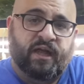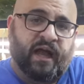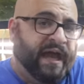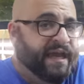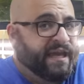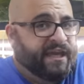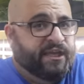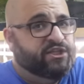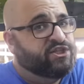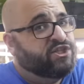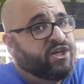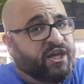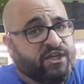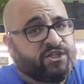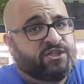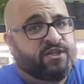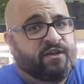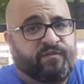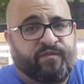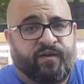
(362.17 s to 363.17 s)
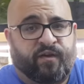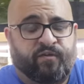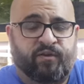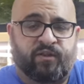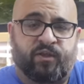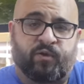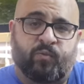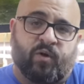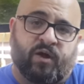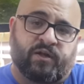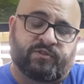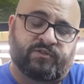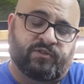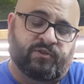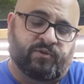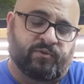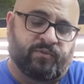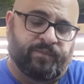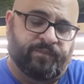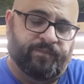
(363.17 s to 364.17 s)
I can change it if I really want
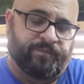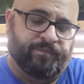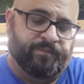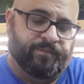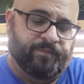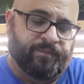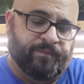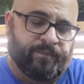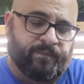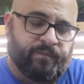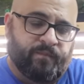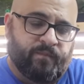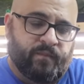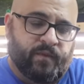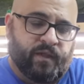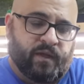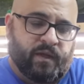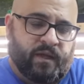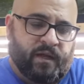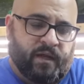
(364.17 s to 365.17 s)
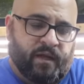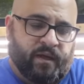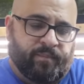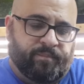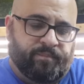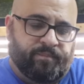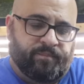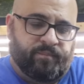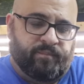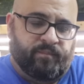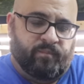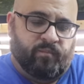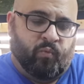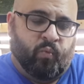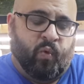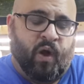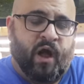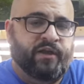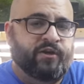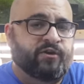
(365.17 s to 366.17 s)
to.
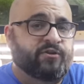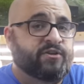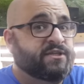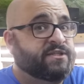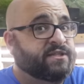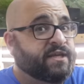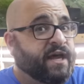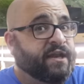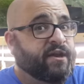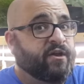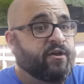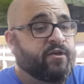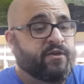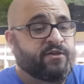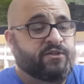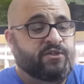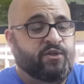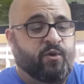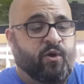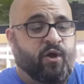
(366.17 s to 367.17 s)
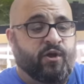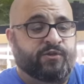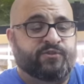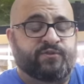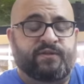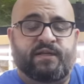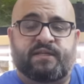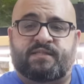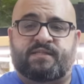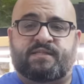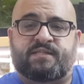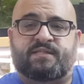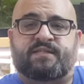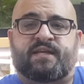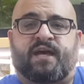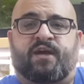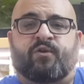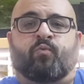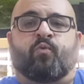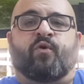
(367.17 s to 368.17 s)
While you're deciding on this, you also need to
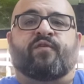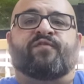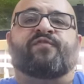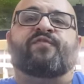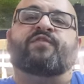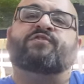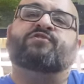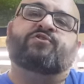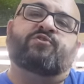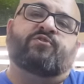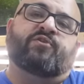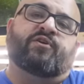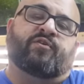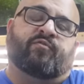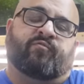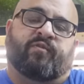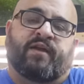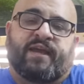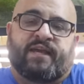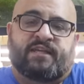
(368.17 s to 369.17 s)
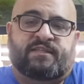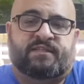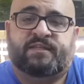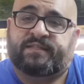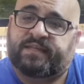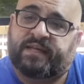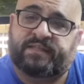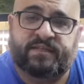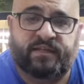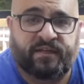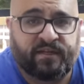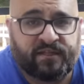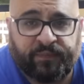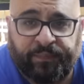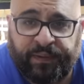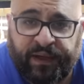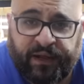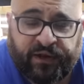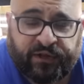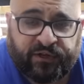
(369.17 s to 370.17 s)
decide what fish are you gonna raise, because that's gonna
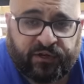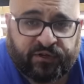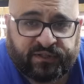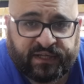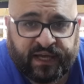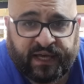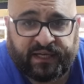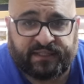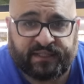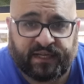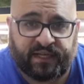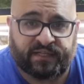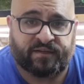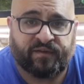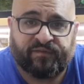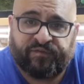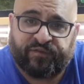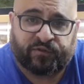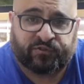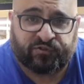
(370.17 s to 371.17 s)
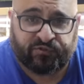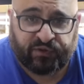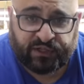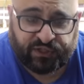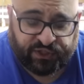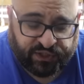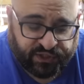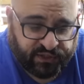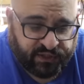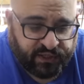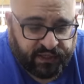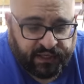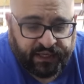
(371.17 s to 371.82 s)
depend on your tank size and filtration.